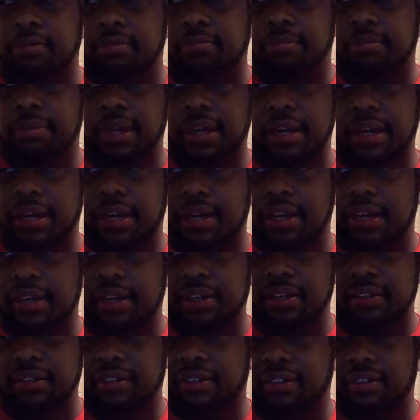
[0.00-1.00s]

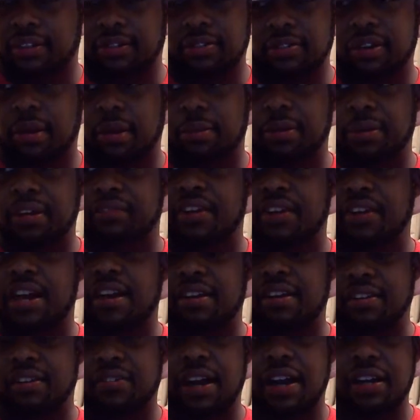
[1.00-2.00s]
Man, shoot. I mean,
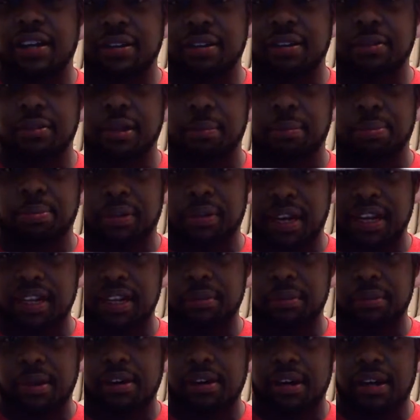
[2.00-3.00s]
if I could complain
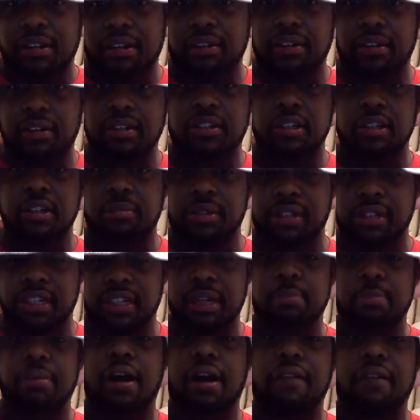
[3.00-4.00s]
about how long it took me to
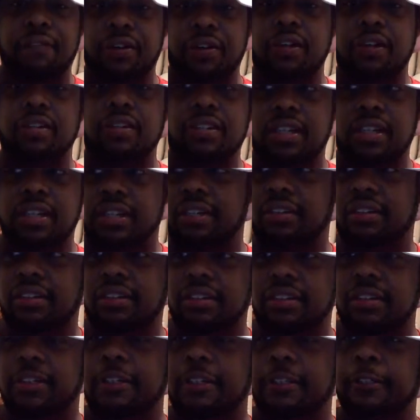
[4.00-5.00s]
get my first
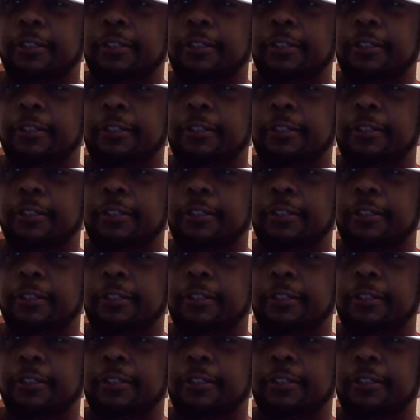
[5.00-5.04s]
sale,